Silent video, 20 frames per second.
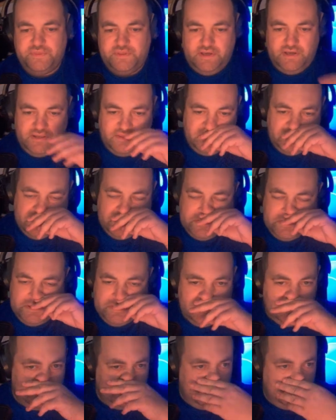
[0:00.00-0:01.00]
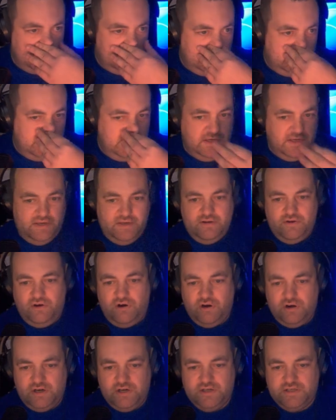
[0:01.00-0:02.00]
And this is the
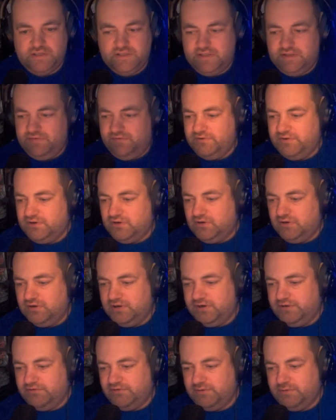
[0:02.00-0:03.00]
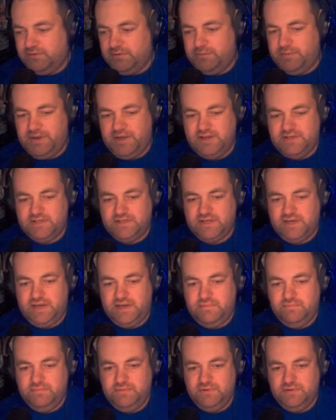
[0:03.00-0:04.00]
hardest difficulty from the base
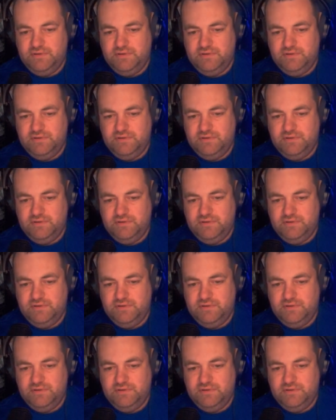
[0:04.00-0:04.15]
game.